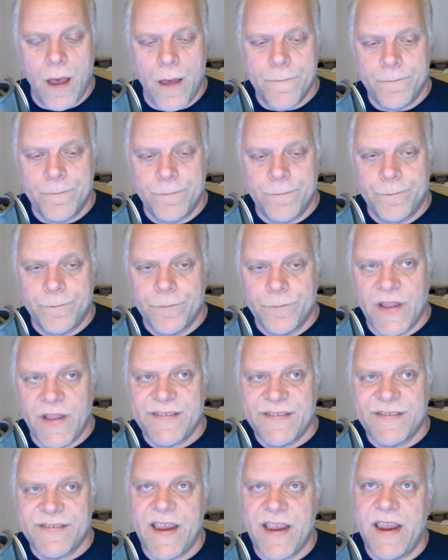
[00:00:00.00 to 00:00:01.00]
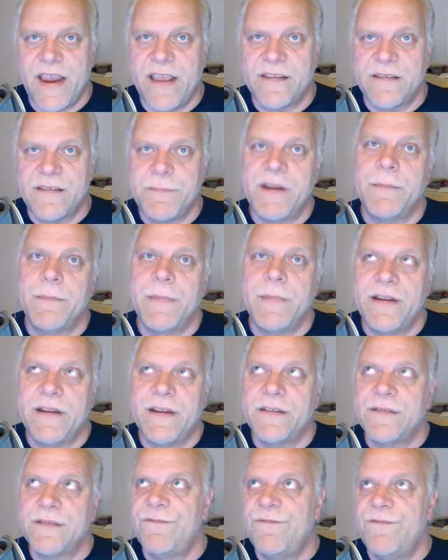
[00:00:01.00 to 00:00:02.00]
um, let's say the speed
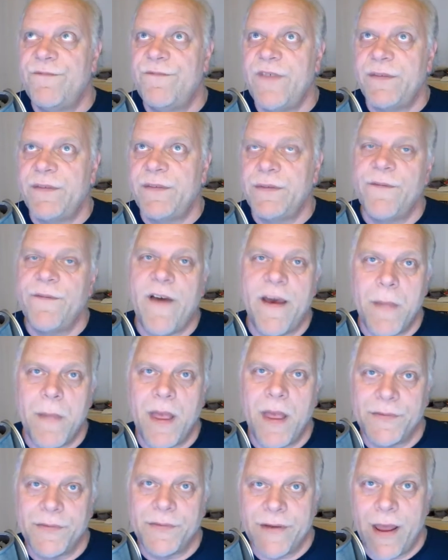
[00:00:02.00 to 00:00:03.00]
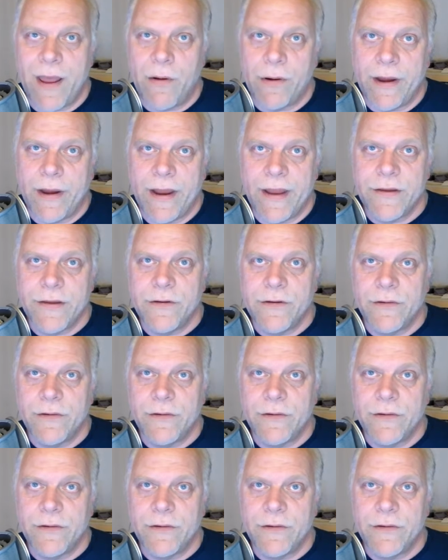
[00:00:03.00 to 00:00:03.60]
limit is 55 miles an hour,